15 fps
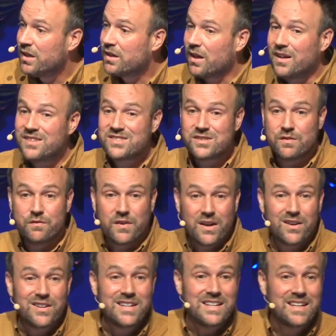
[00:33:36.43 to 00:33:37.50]
God's
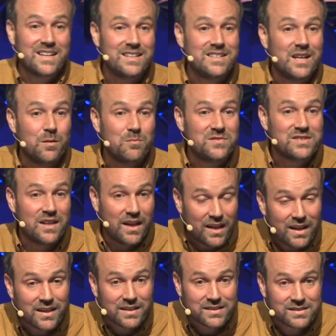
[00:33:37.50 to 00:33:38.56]
severity condemns
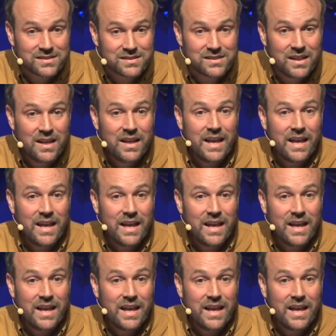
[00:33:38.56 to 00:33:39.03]
us,